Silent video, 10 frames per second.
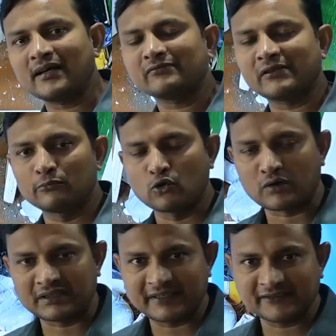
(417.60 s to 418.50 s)
of some
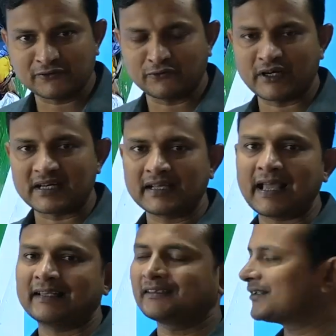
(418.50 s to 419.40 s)
localized flooding
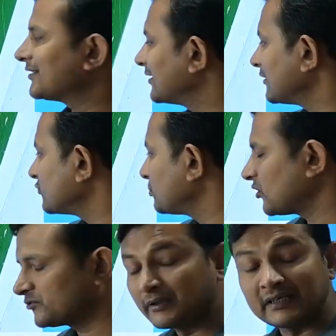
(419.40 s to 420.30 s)
and there is also
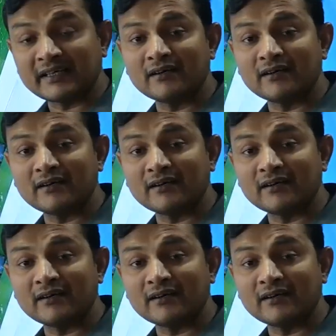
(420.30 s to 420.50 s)
possibility